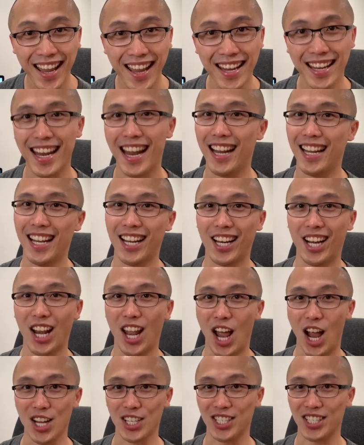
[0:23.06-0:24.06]
Kelly
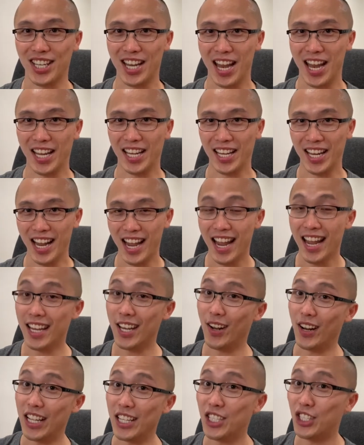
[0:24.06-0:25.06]
Clarkson
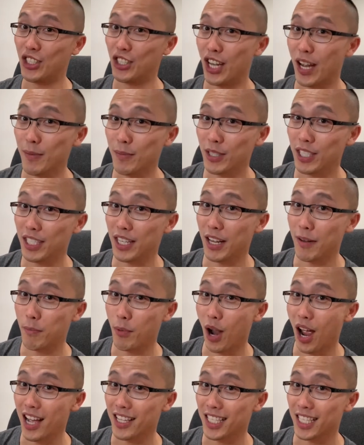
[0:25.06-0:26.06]
Now let's jump to the
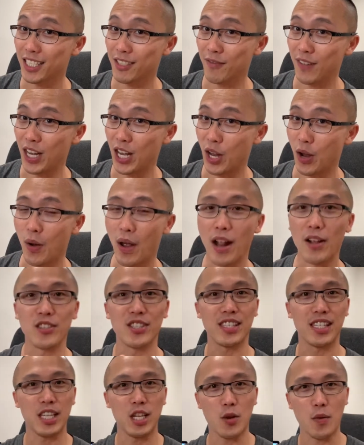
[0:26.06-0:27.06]
process video and I'll
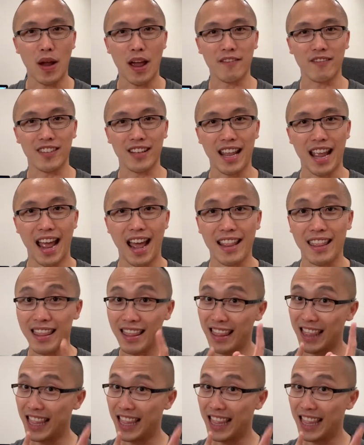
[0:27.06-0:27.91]
see you after that